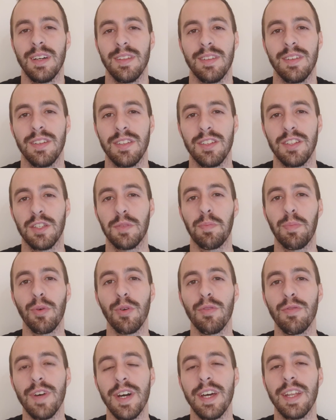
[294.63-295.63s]
this is
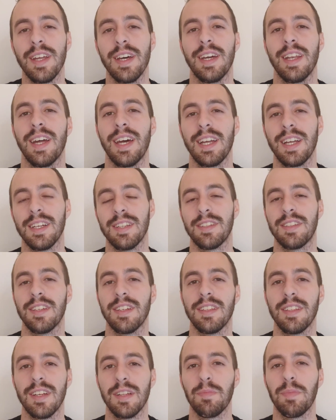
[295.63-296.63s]
proven and I can
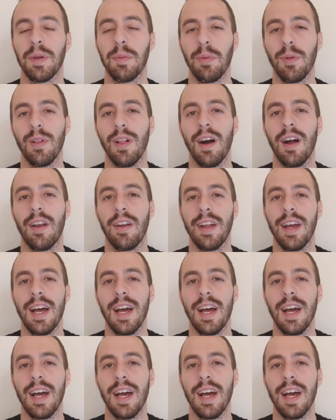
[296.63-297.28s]
see that people are